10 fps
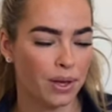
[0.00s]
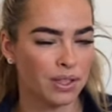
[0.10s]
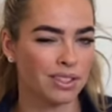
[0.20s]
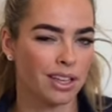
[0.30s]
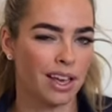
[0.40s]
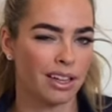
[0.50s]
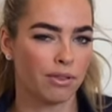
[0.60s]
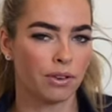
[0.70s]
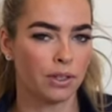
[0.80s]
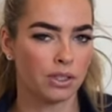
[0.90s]
you can see it in the
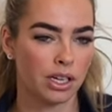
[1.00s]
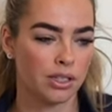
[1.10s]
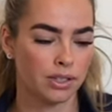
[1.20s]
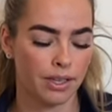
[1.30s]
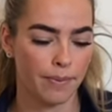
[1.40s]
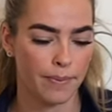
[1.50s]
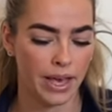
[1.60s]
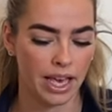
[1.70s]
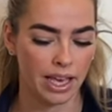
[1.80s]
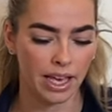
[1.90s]
photos, and
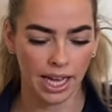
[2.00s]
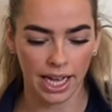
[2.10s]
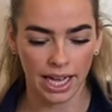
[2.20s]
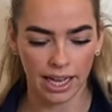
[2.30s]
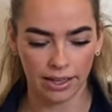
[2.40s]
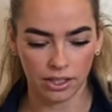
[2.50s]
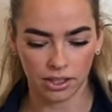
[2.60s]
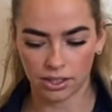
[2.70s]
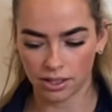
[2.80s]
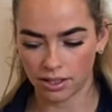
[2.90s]
B, it
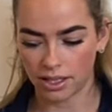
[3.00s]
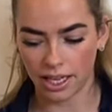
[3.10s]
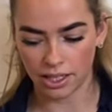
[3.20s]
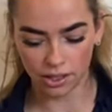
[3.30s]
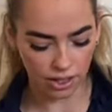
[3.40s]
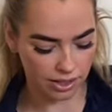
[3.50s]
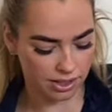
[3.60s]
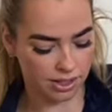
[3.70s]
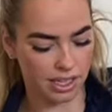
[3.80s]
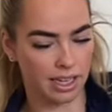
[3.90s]
just like
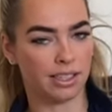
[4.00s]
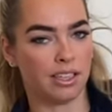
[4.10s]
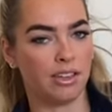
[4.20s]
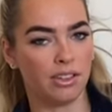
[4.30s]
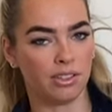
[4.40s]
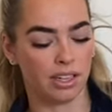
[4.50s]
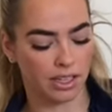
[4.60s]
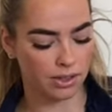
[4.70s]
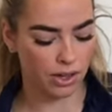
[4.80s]
sticks in you, doesn't it? So